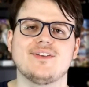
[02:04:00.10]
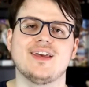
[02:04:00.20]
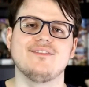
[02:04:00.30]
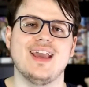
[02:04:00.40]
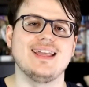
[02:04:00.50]

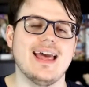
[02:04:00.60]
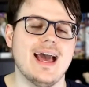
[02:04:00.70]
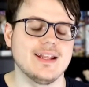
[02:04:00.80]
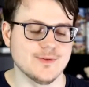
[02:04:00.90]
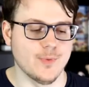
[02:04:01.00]
conveyed that
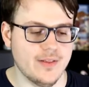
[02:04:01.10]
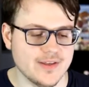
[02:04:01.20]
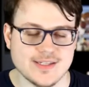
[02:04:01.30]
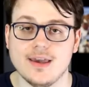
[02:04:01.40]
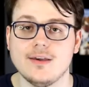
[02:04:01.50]
as well
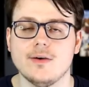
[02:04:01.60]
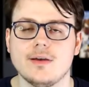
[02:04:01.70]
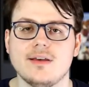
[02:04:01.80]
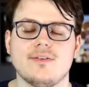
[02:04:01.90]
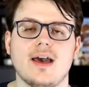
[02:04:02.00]
as I could
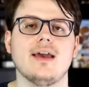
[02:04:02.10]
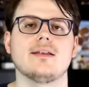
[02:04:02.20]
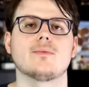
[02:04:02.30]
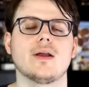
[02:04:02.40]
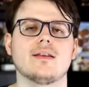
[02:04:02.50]
if I had
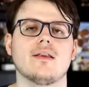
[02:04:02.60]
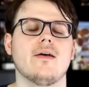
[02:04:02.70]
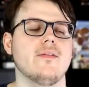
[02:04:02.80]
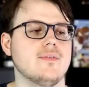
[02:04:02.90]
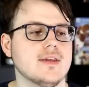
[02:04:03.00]
written all
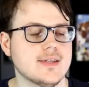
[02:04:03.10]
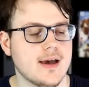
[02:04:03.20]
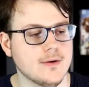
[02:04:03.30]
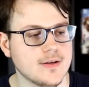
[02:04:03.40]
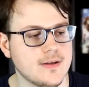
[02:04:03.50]
of this out,